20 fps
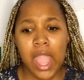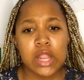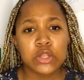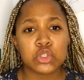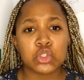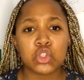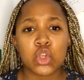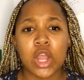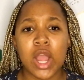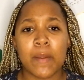and
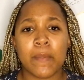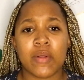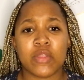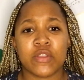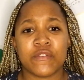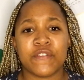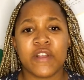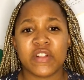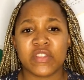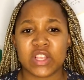to talk about
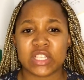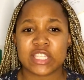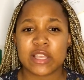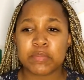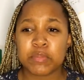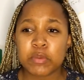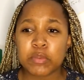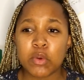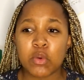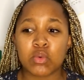the fact that
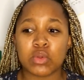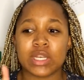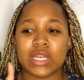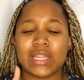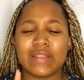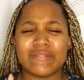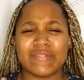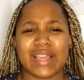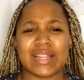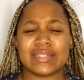some people would
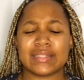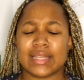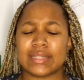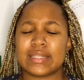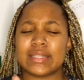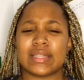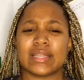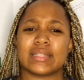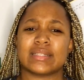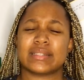leave their
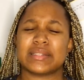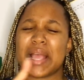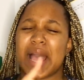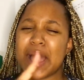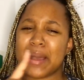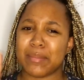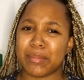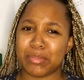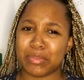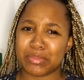dirt in the
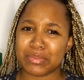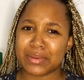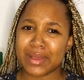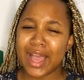tub